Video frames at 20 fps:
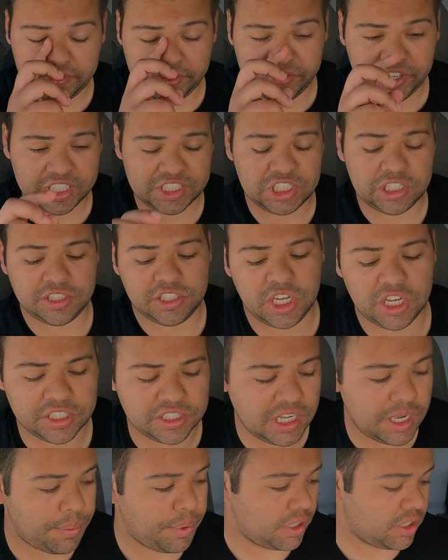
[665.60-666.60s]
I've never actually
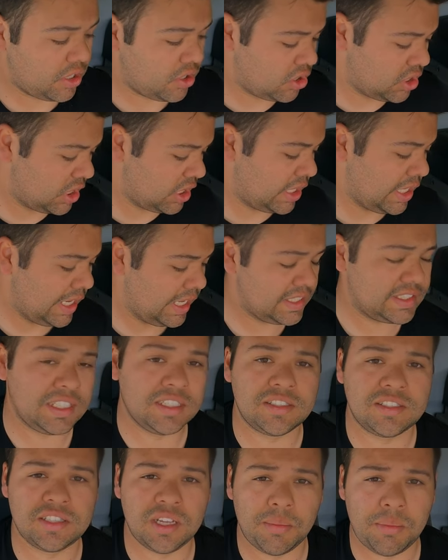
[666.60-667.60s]
turned up and gone and
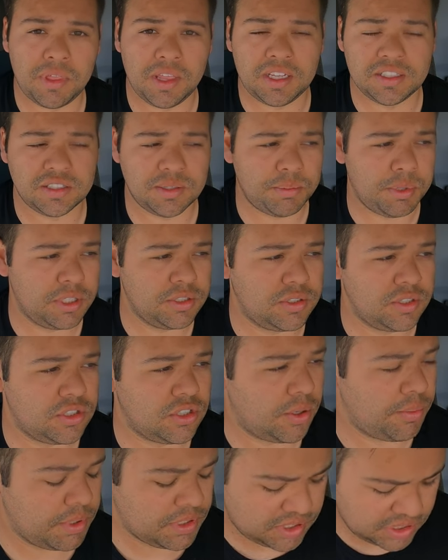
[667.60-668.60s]
collected something as opposed to
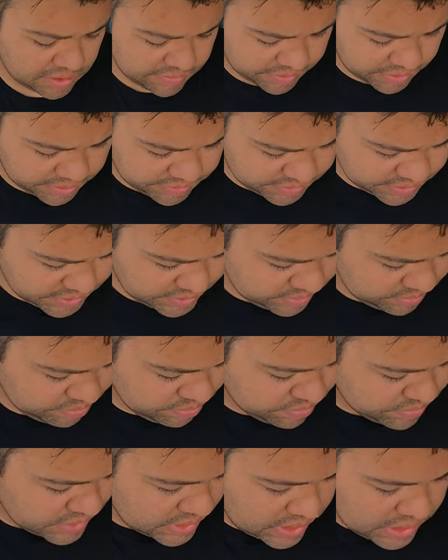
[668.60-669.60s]
dropping stuff off.
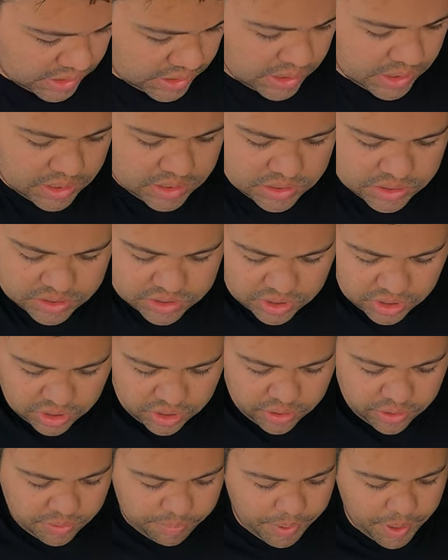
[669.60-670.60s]

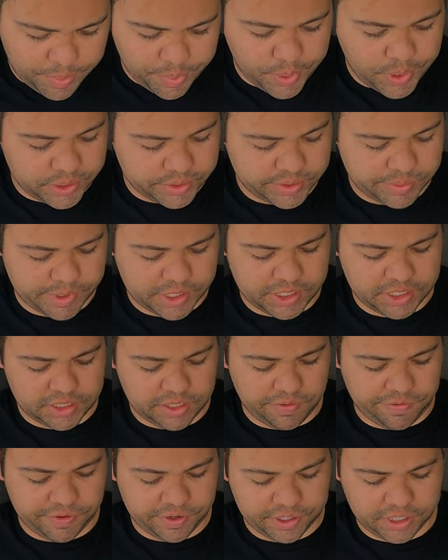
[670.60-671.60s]
So the paperwork is a bit
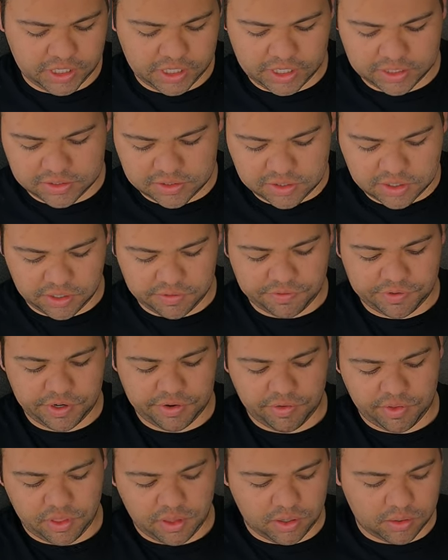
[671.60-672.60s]
different. I had to sign for
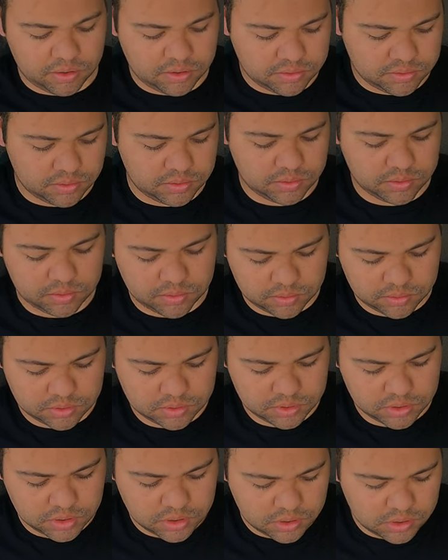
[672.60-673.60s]
everything,
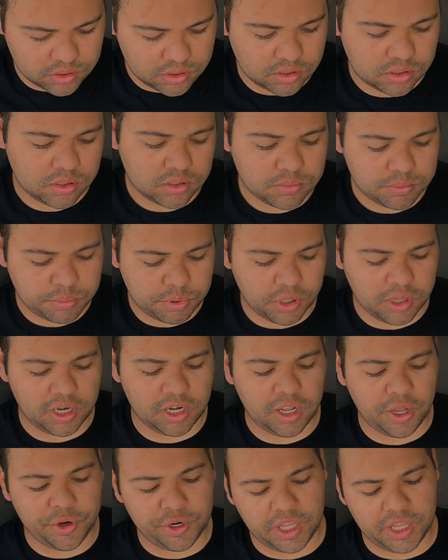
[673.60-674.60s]
put the
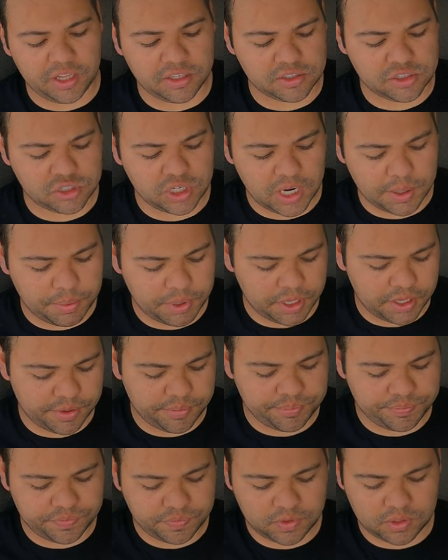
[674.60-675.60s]
load in, strap
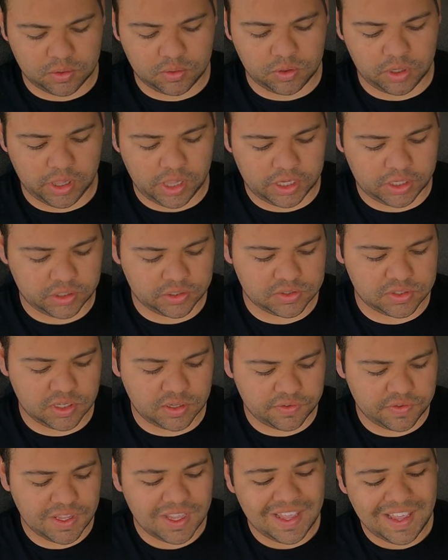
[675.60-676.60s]
it, all of that good
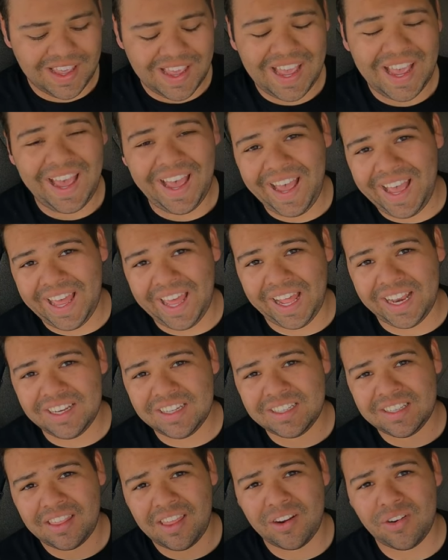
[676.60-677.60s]
stuff.
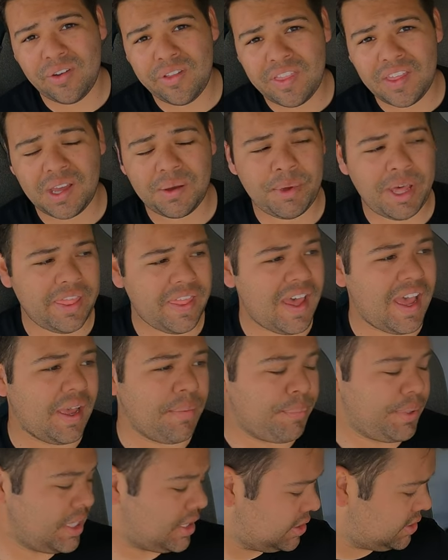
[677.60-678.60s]
And the annoying thing about
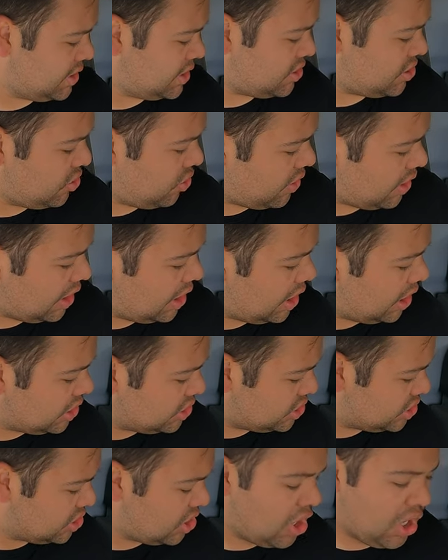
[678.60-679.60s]
that, because it's not the
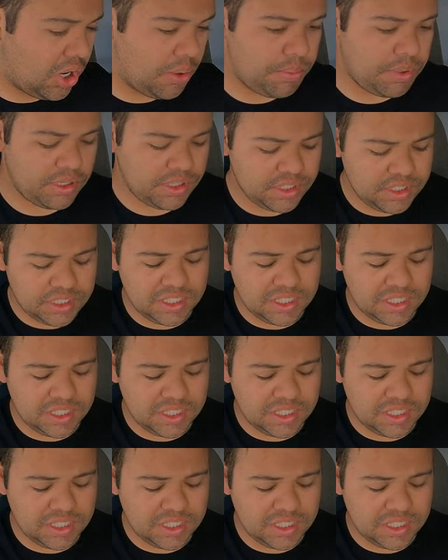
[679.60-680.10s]
last stop